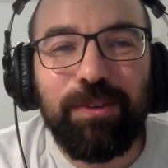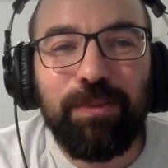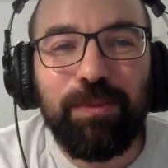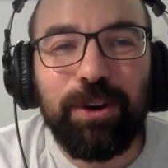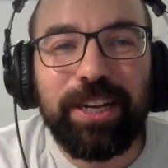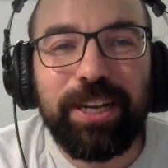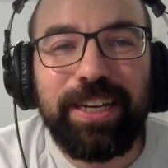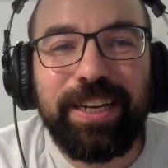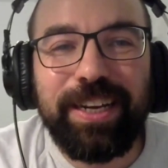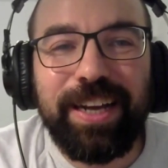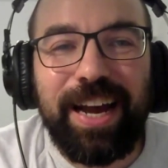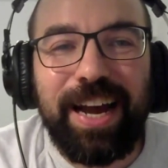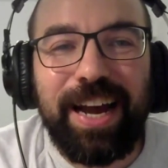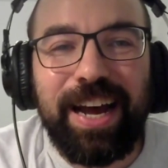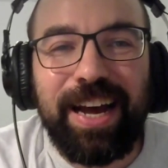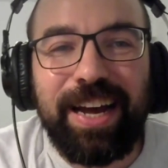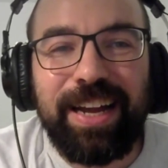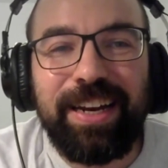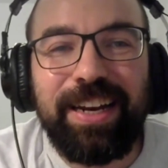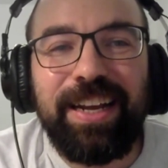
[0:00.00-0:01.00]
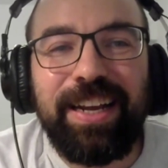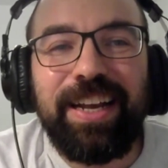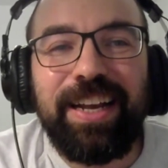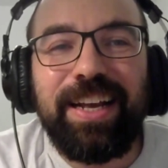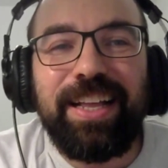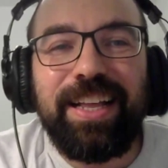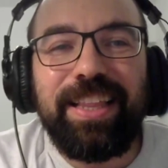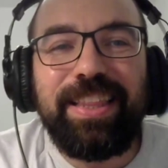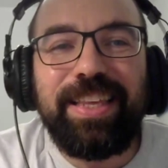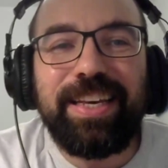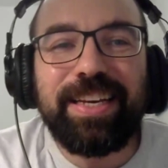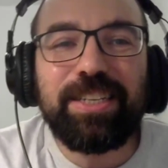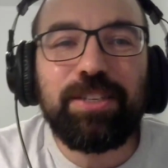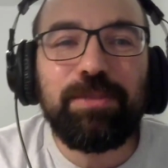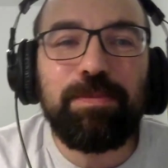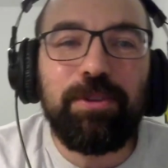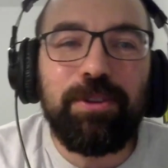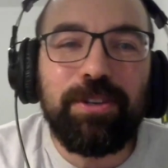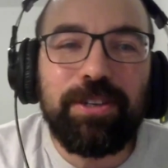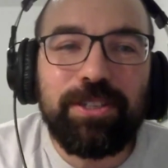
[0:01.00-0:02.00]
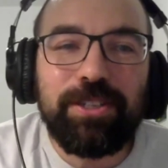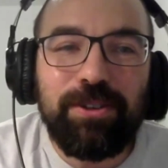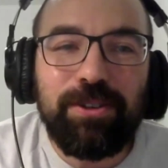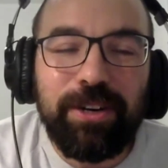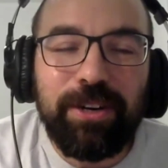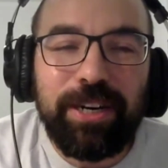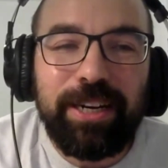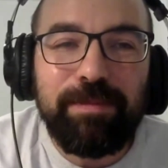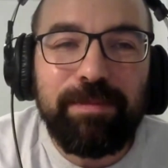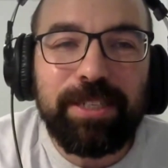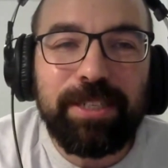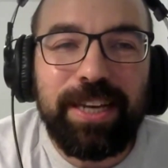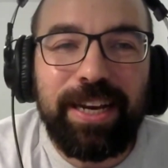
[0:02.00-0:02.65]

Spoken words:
working at the Exploratorium